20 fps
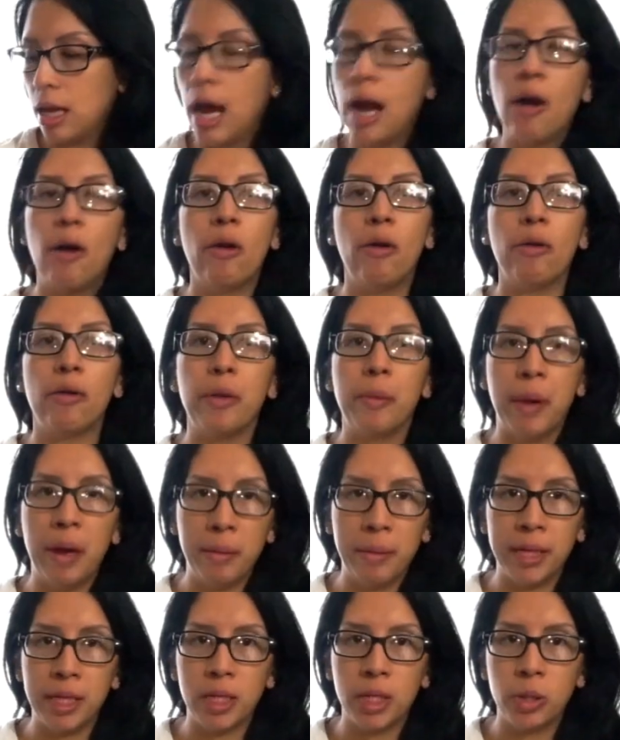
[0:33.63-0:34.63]
how the
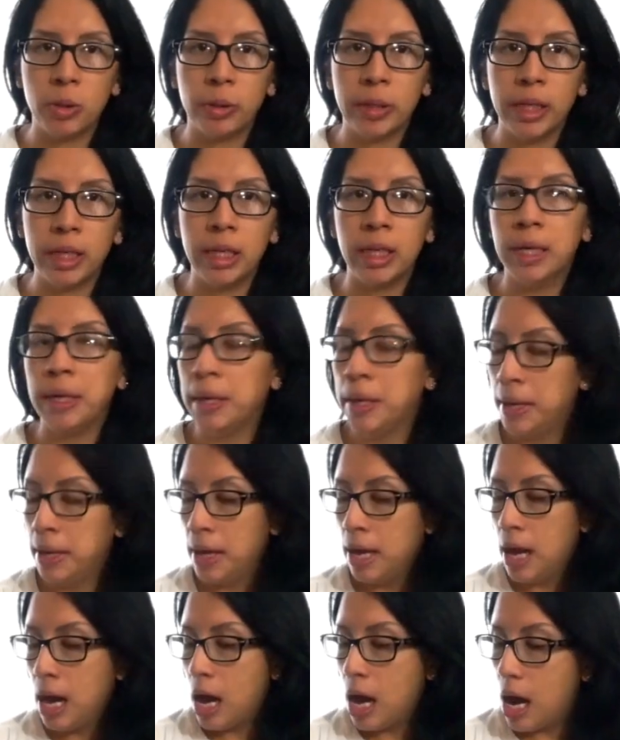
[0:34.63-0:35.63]
baby is doing.
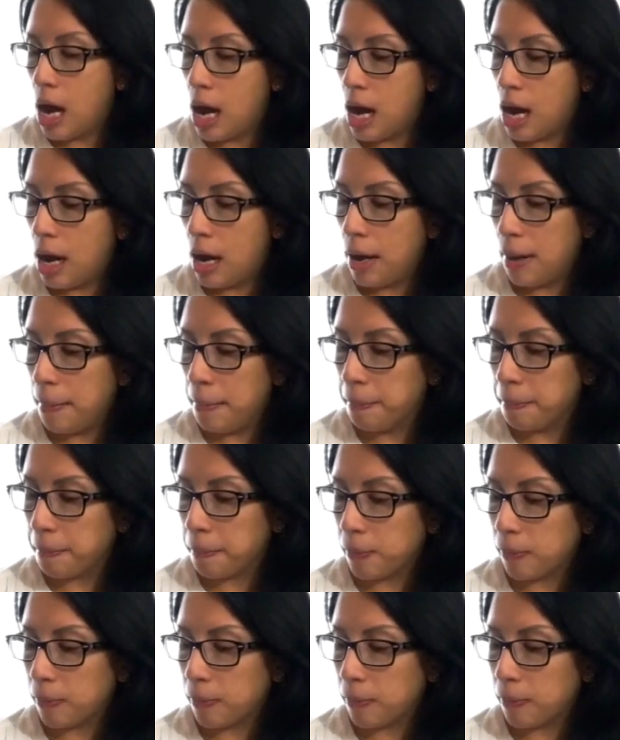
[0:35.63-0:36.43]
How